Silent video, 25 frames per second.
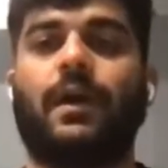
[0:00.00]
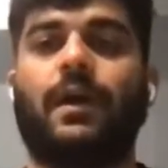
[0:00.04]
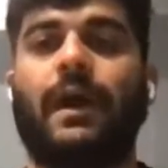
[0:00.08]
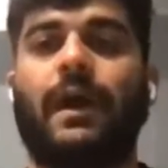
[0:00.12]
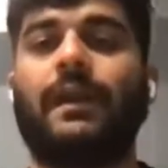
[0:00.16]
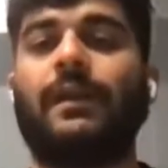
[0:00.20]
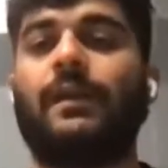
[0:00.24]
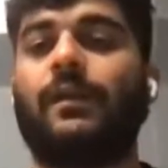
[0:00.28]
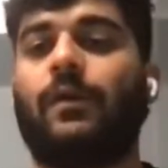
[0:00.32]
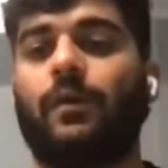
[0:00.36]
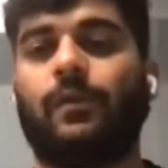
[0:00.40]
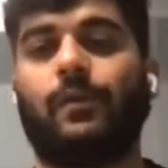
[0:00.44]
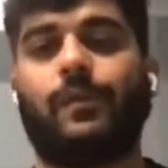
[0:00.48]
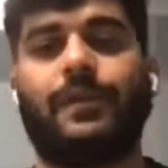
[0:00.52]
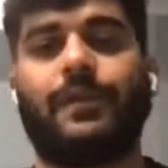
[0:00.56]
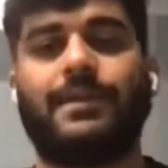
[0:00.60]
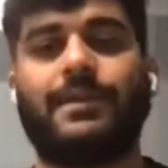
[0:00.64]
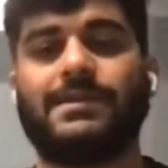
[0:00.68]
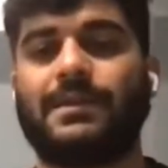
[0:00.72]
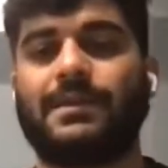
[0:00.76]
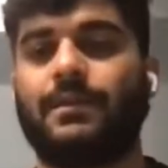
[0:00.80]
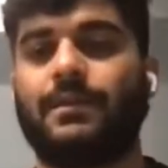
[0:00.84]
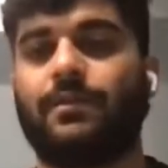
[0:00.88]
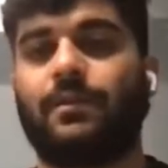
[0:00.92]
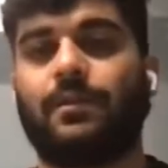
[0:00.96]
And
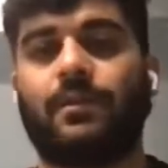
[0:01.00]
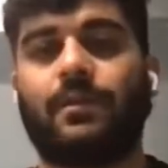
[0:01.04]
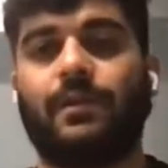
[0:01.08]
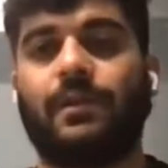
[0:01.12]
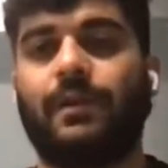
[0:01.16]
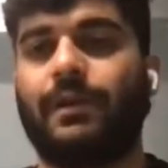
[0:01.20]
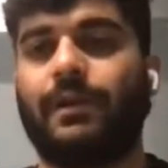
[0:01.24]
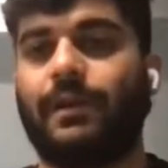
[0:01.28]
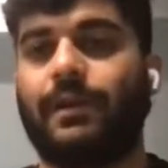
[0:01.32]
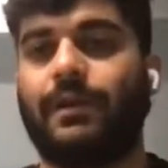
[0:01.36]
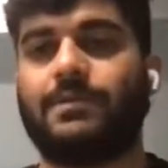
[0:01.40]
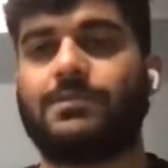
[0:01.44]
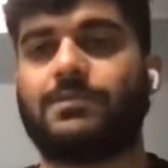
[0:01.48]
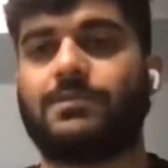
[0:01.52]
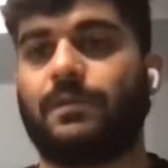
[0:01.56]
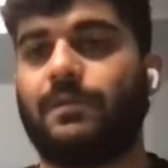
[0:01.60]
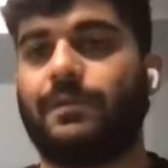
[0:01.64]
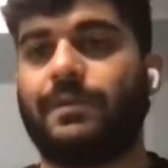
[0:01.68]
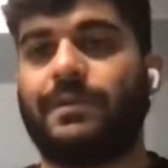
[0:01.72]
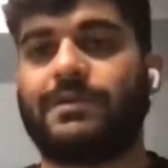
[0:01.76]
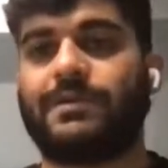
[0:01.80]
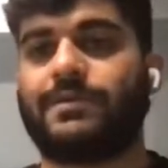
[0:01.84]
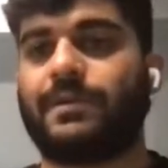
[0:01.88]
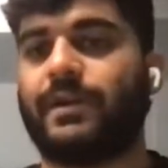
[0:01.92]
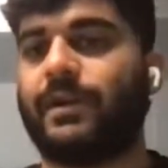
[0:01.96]
always in your early days,
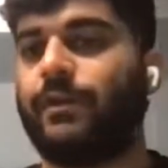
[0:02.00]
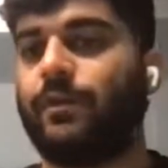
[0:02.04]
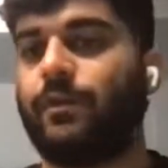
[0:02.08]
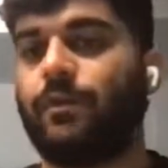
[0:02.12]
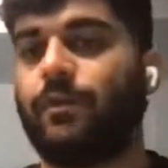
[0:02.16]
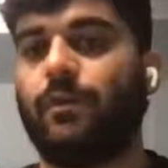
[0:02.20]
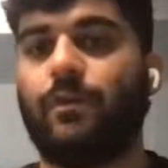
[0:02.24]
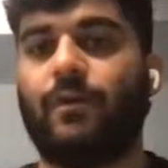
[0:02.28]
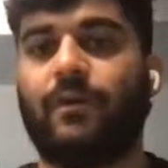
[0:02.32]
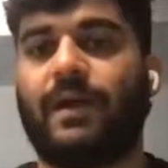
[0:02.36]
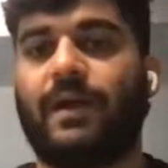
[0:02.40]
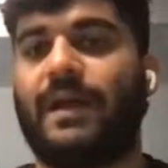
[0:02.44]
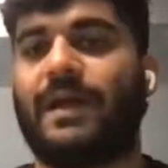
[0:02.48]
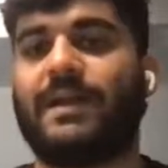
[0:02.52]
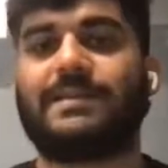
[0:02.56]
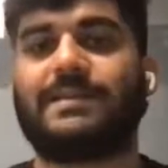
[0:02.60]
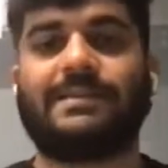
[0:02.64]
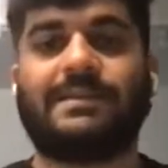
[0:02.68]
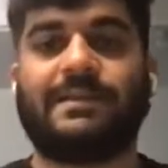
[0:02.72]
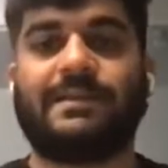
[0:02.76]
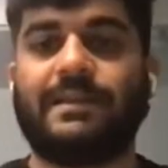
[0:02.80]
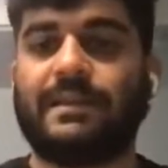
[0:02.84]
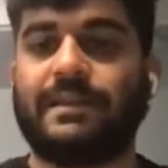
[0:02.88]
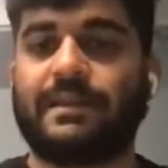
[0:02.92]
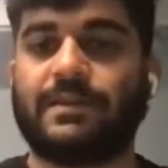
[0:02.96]
always try to go as
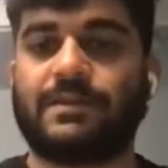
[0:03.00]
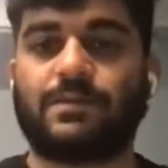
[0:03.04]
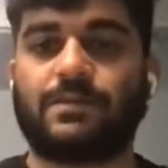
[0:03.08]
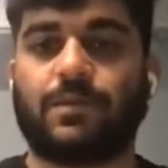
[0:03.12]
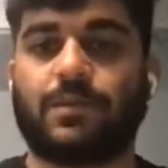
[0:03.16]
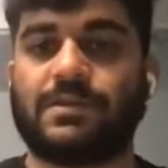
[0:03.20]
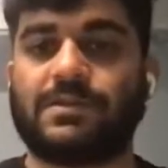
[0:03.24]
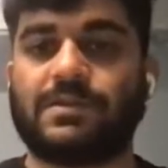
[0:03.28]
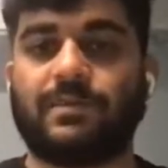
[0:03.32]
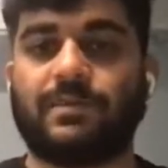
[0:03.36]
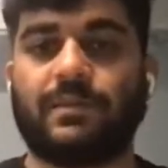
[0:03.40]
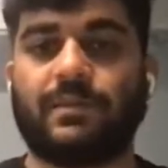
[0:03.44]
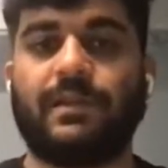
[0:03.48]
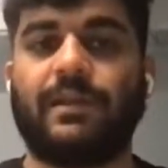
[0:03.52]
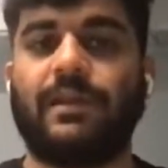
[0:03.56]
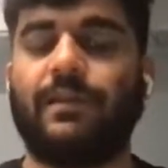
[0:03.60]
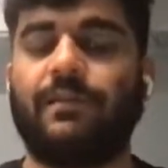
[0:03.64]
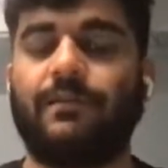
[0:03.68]
lean as possible.